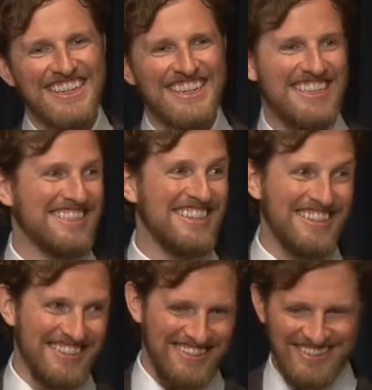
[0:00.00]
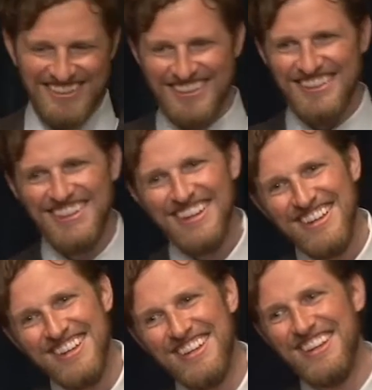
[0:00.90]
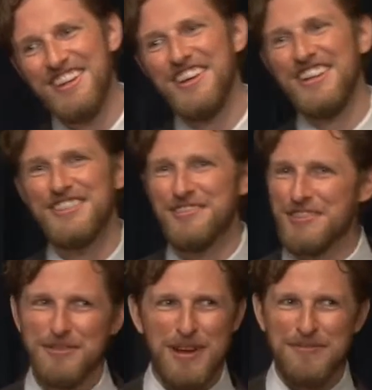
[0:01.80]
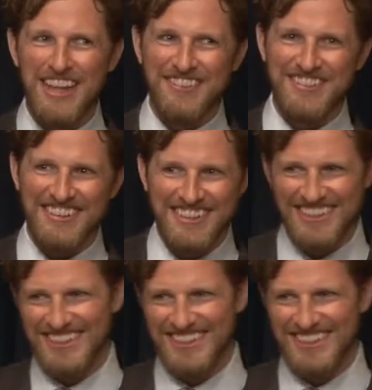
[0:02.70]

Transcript: It's gone. Don't worry about BlackBerry.